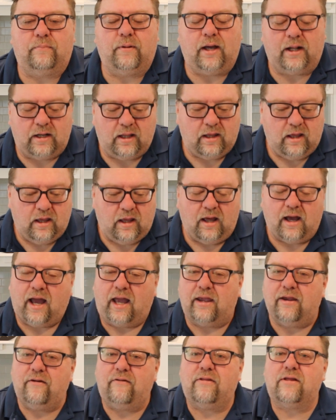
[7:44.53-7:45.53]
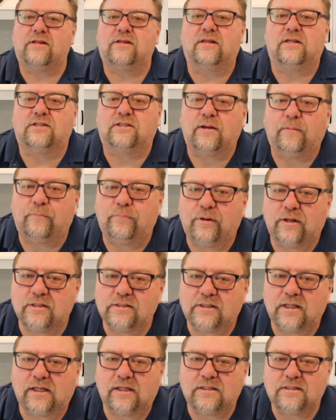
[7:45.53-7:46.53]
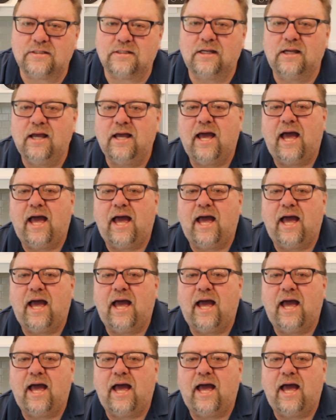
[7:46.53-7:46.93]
but I hear that the Sun Princess